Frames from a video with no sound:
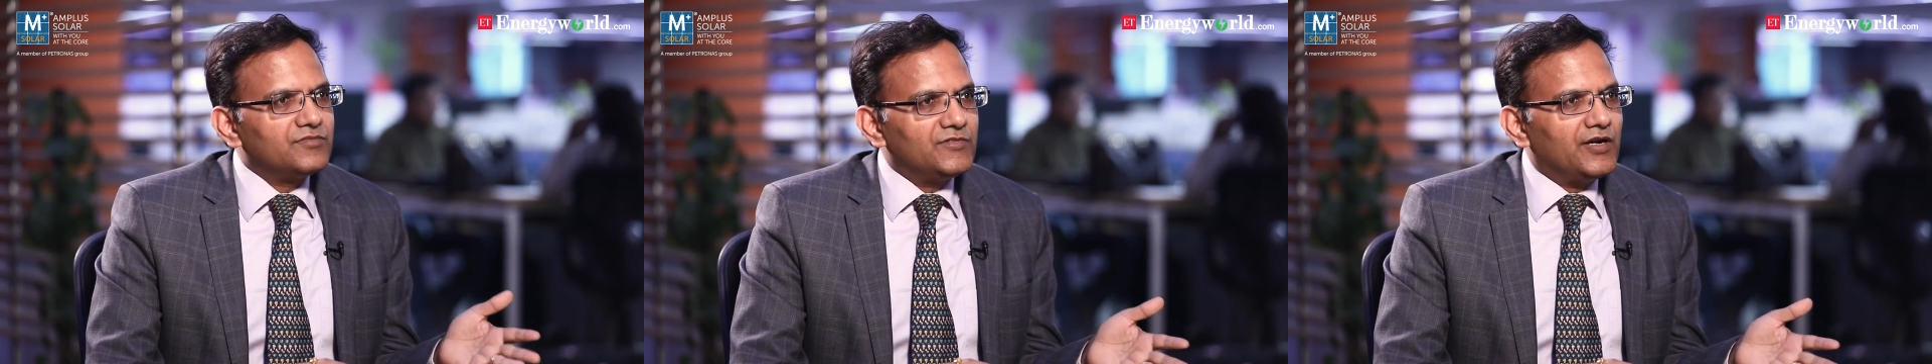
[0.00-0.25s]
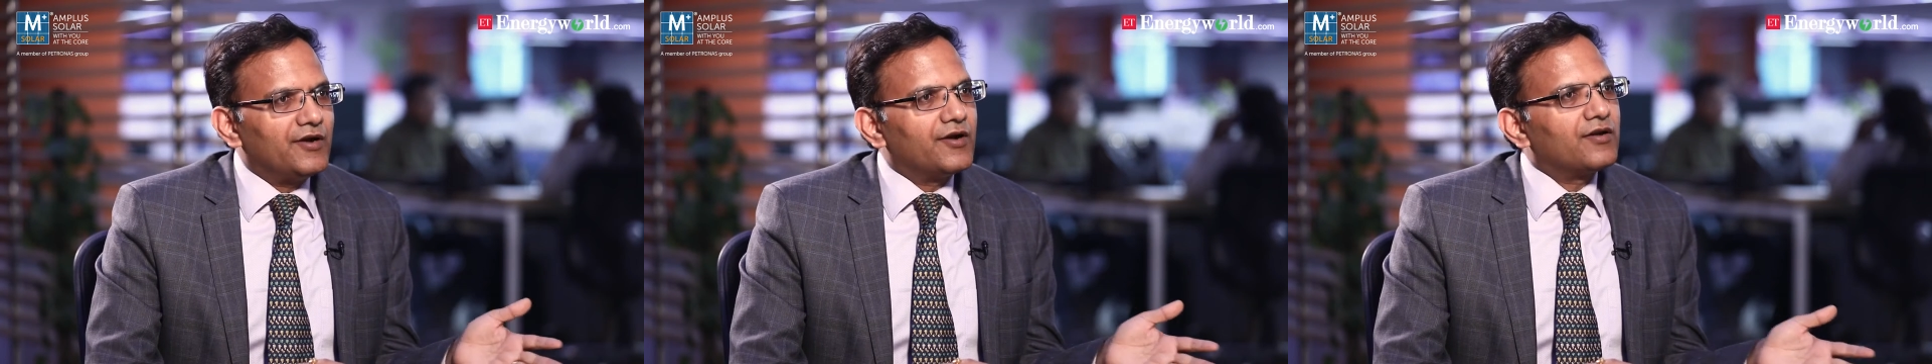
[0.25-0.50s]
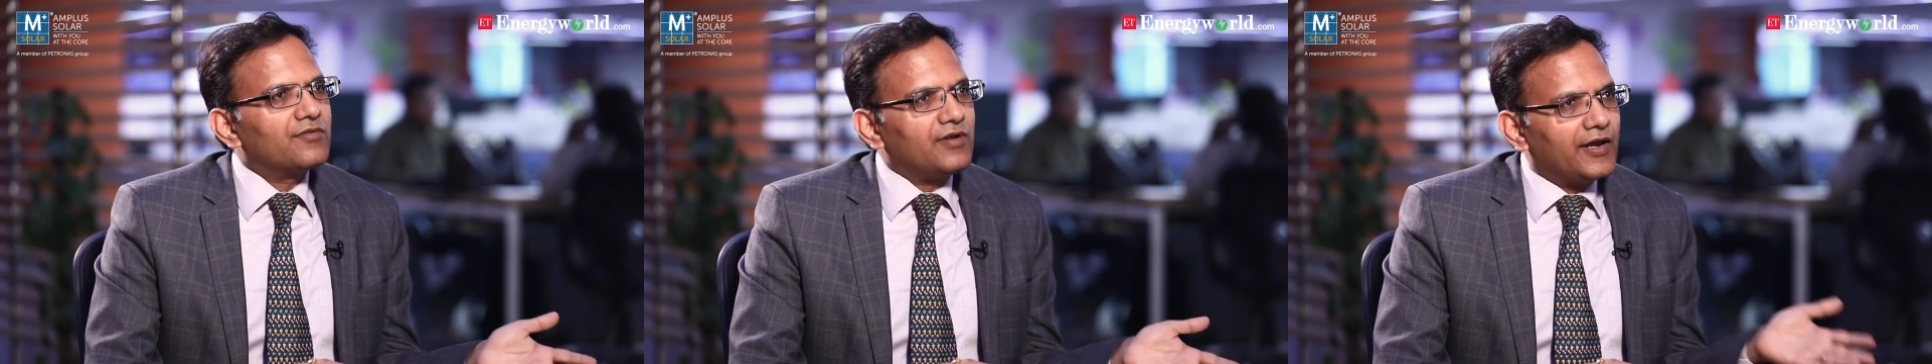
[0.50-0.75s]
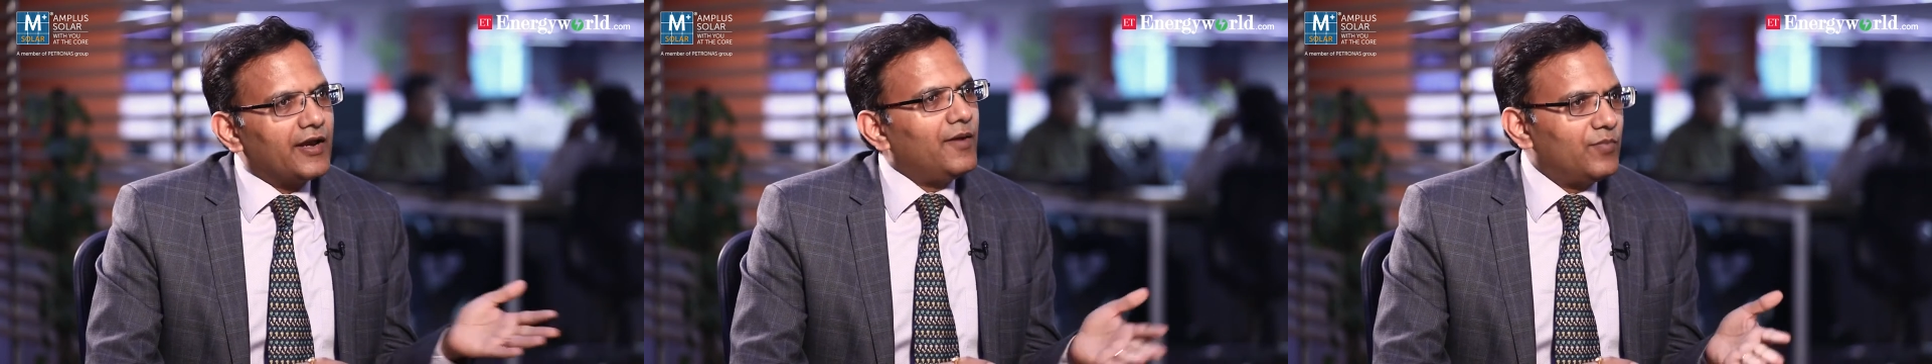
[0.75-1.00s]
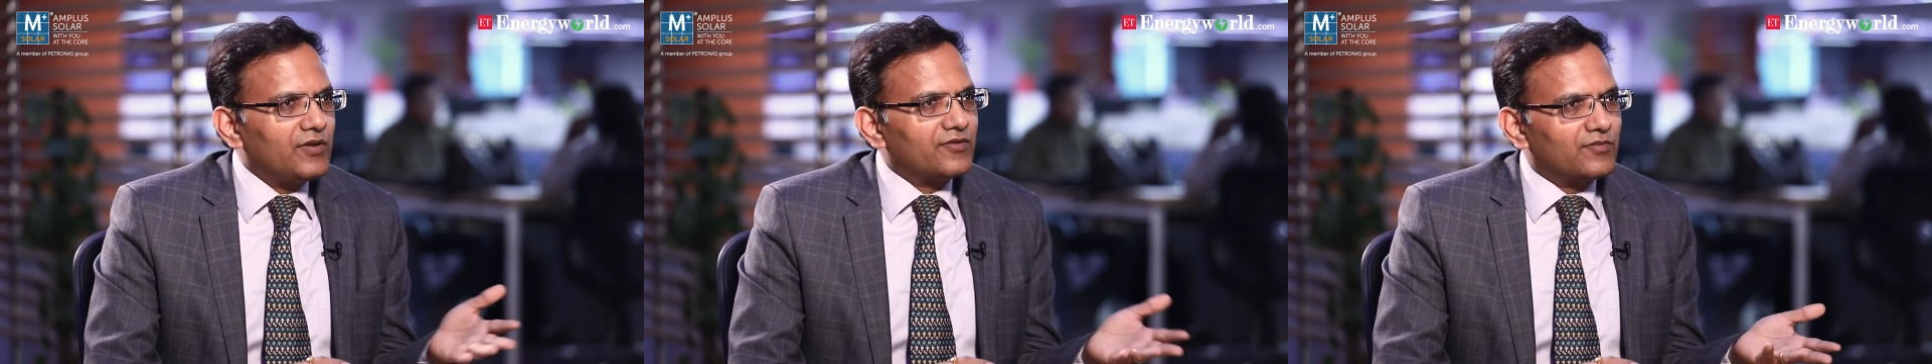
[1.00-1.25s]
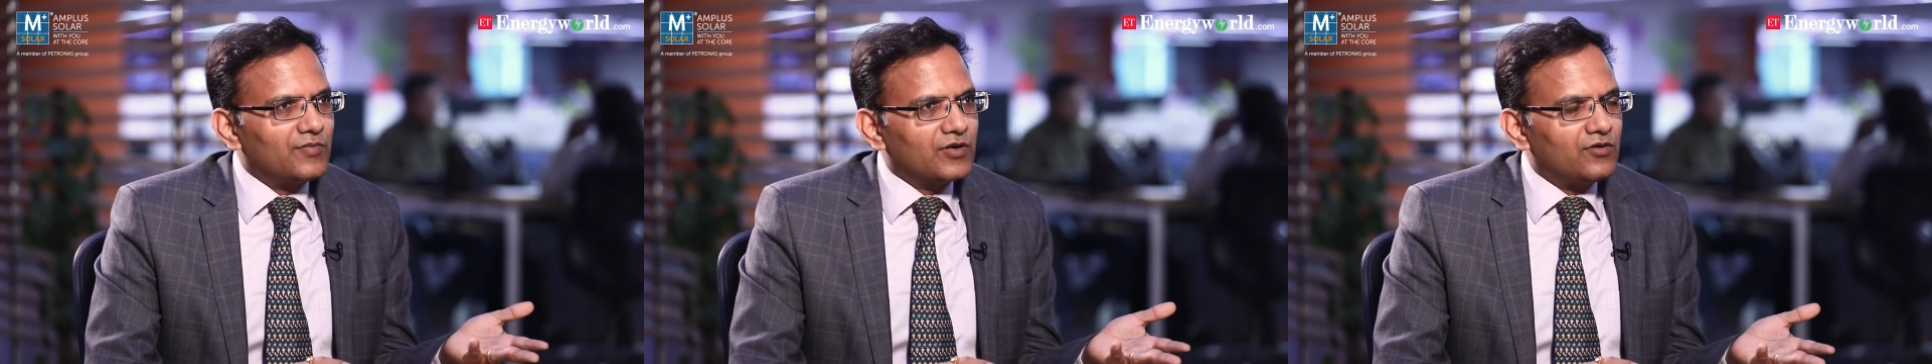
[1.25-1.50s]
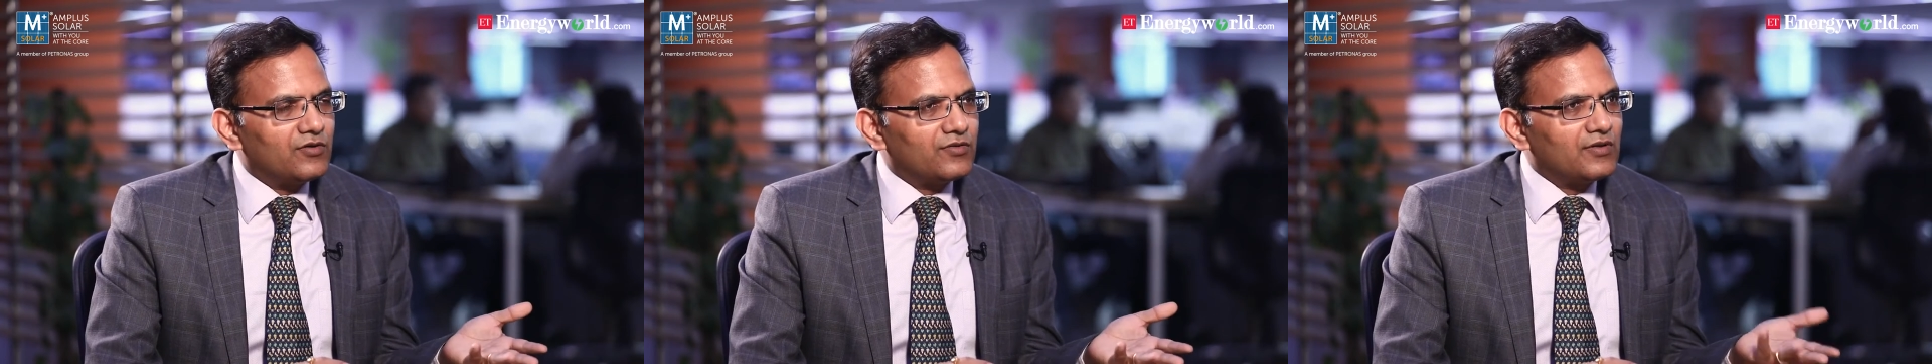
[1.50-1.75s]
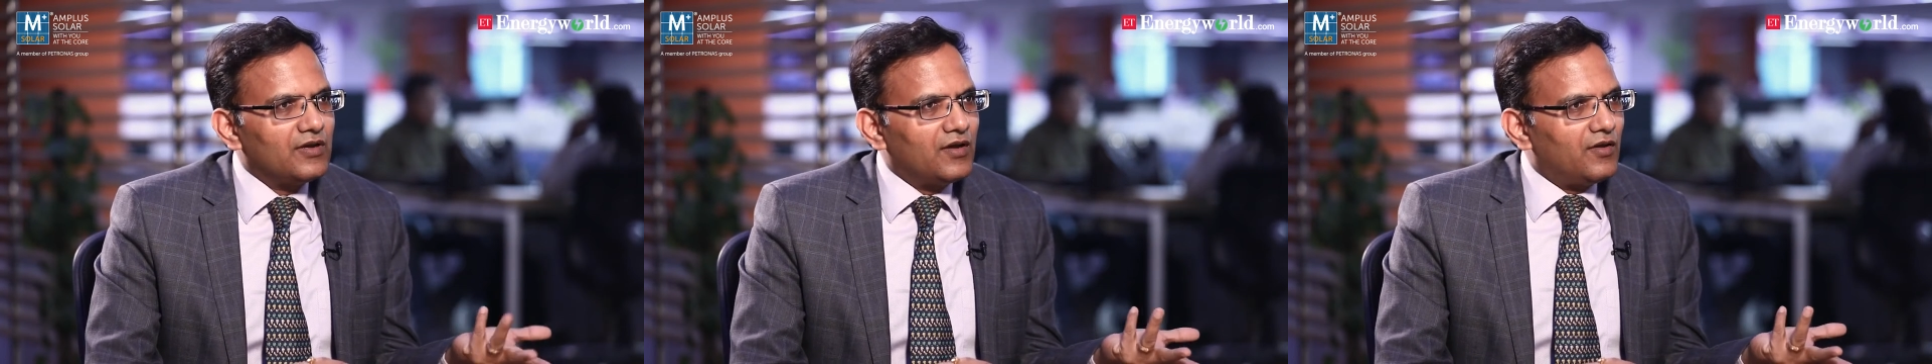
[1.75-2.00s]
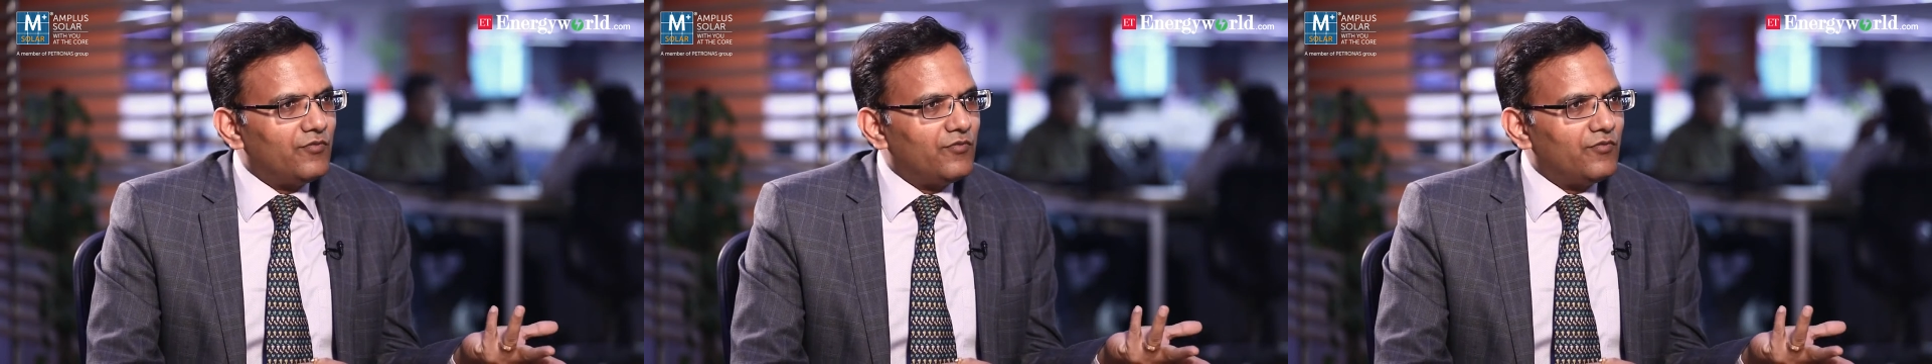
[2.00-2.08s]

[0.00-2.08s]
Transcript: generators like Amplus because yeah.